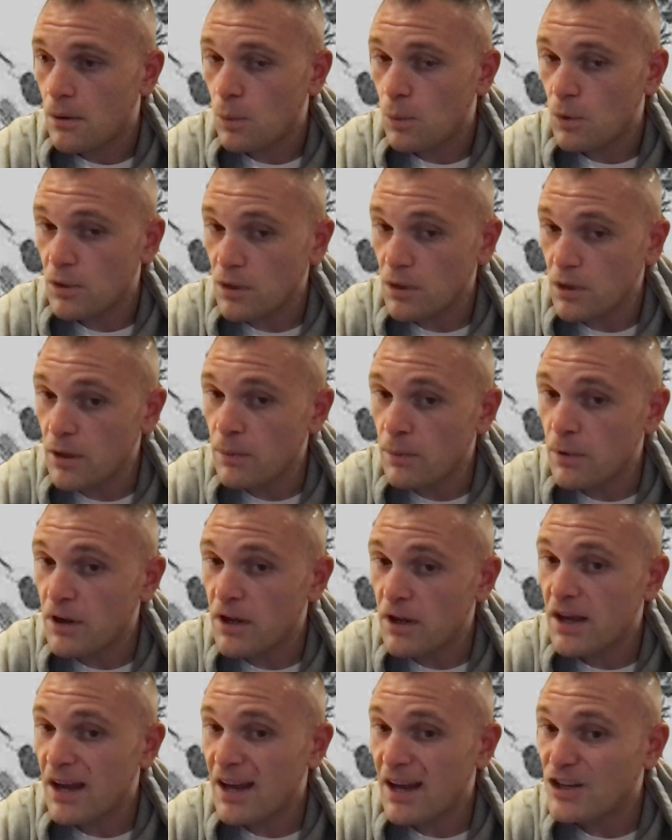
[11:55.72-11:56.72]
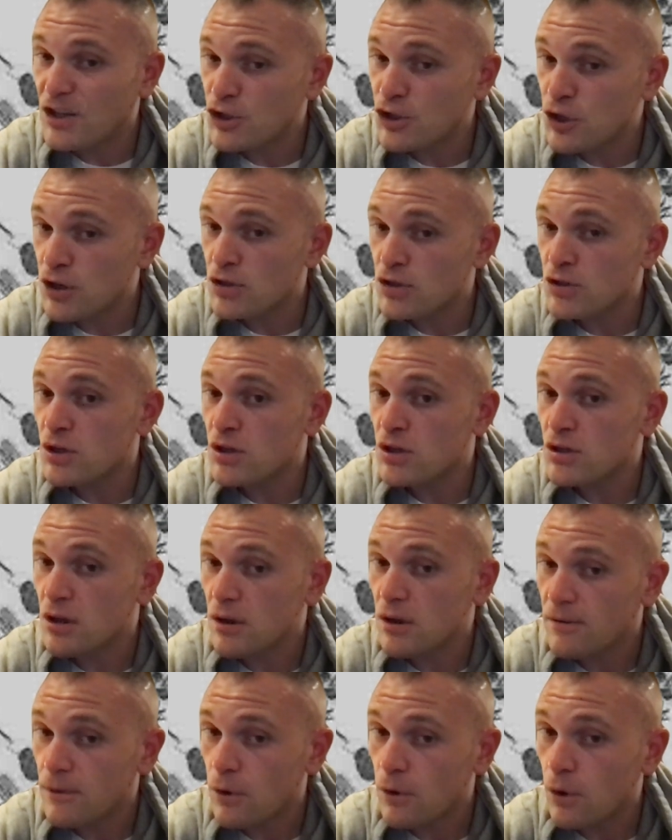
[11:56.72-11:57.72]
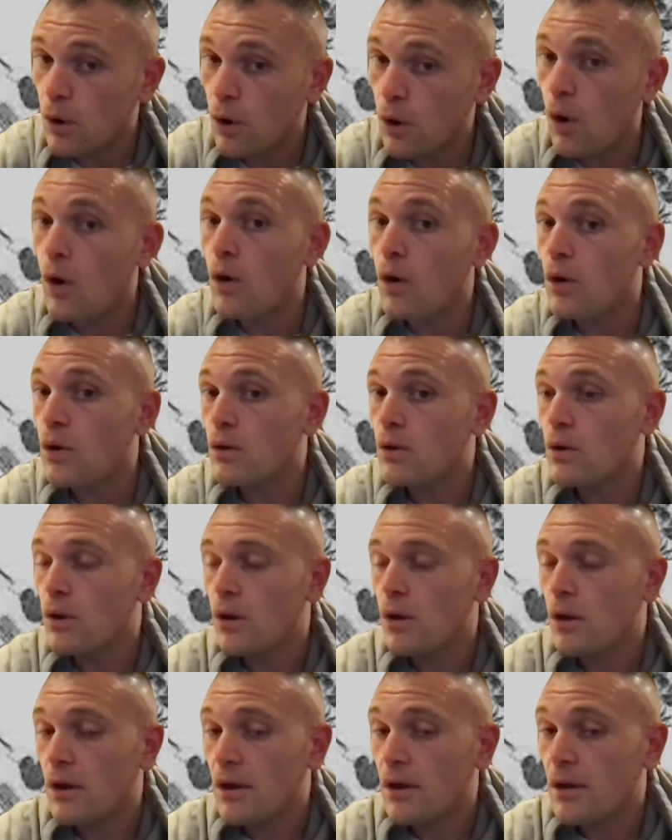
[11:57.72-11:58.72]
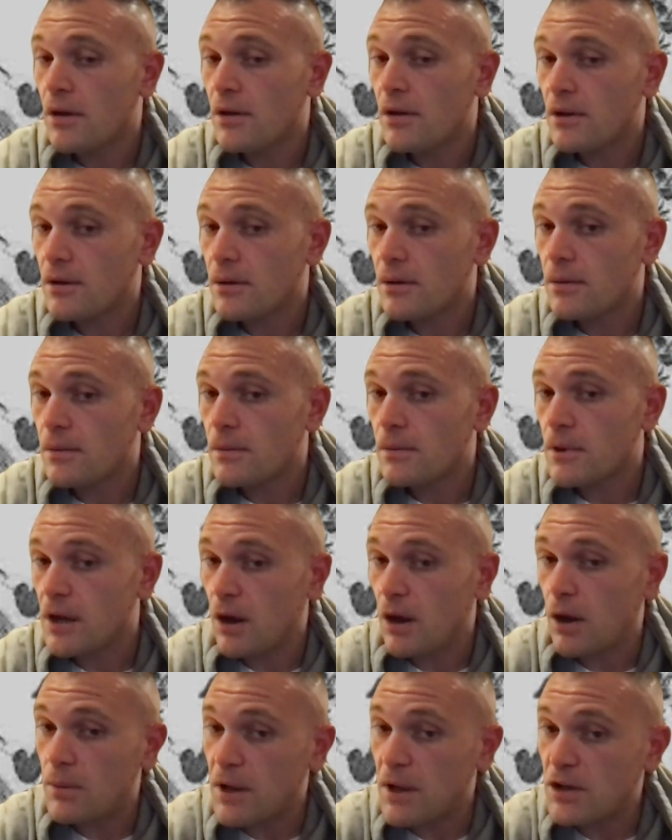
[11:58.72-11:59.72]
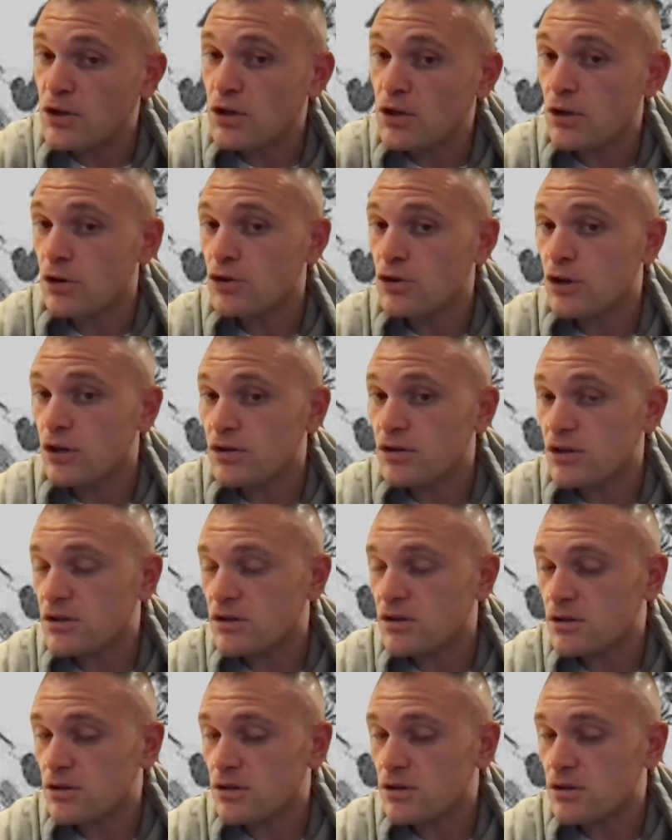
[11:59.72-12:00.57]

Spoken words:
with liberty and justice for all. Now, I mentioned our justice